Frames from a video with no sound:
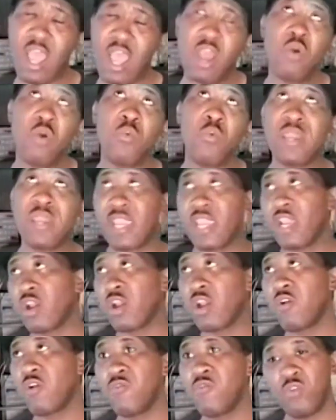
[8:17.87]
don't want to hear
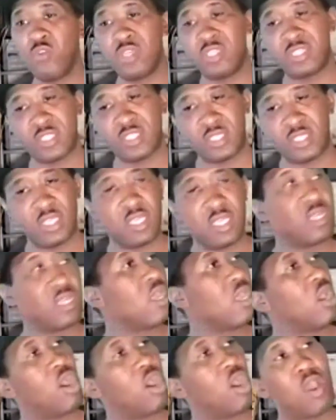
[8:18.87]
her voice again.
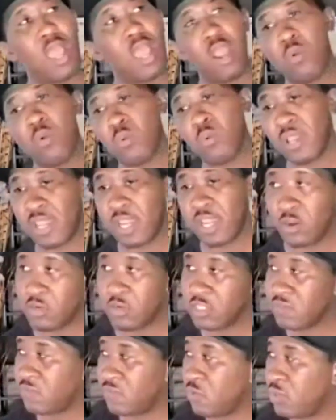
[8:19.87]
Oh, I don't want to hear
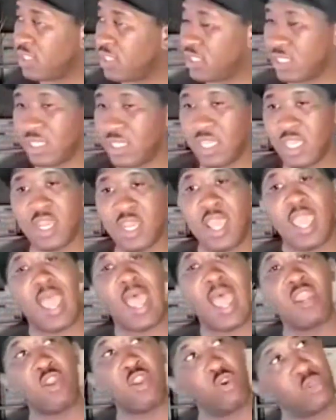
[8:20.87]
his voice again.
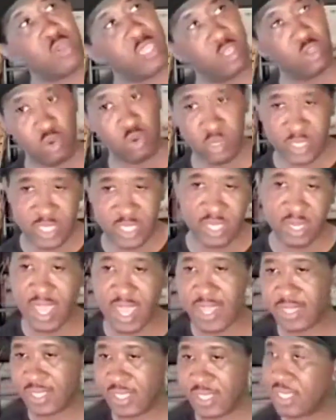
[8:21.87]
I know he gonna get
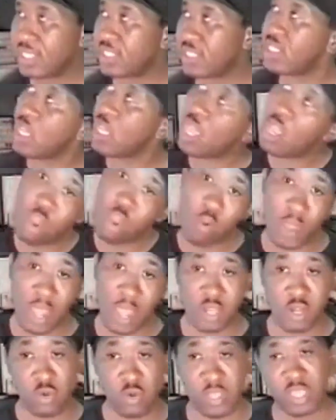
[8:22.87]
like this. Oh,
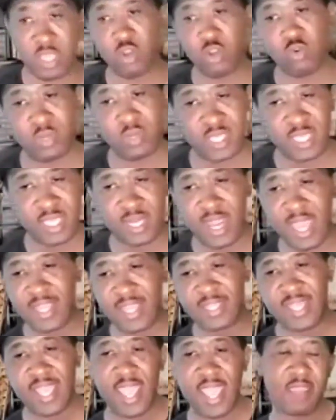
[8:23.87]
I know he gonna get
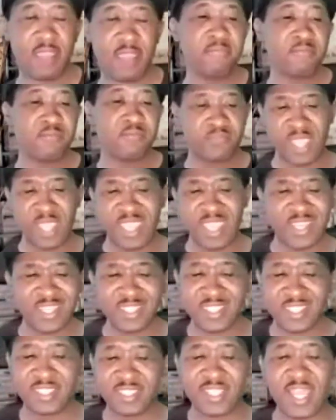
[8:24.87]
like that. And
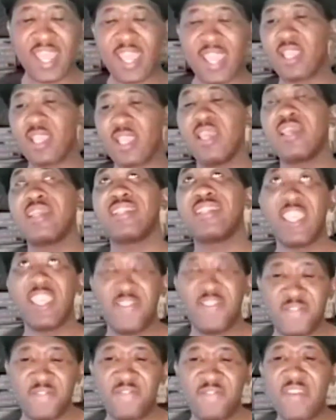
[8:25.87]
it's just like
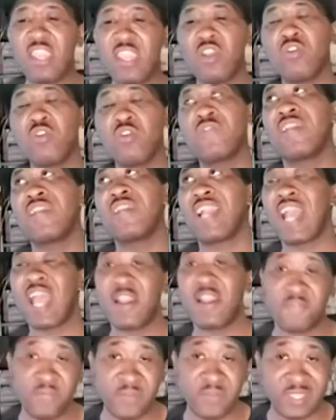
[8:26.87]
they fear the
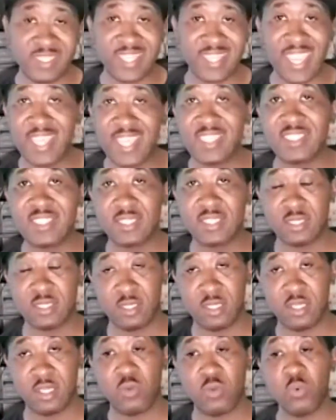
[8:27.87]
confrontation
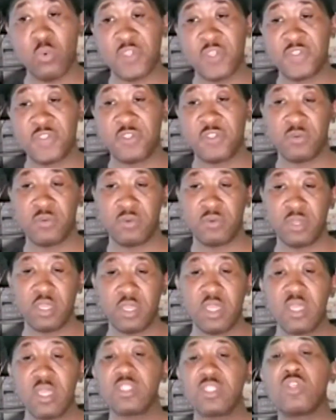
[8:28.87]
with you.
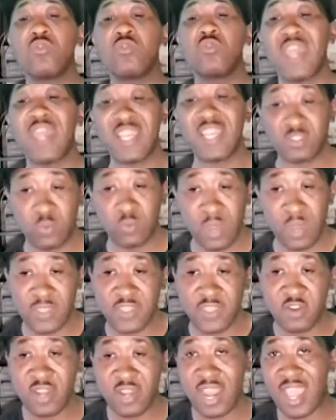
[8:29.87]
So that's why
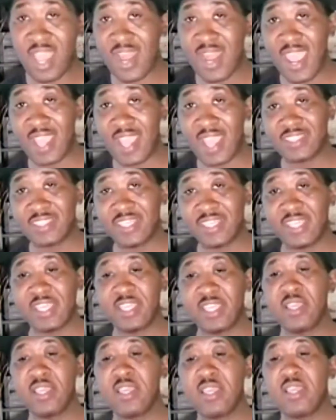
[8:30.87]
they're not actually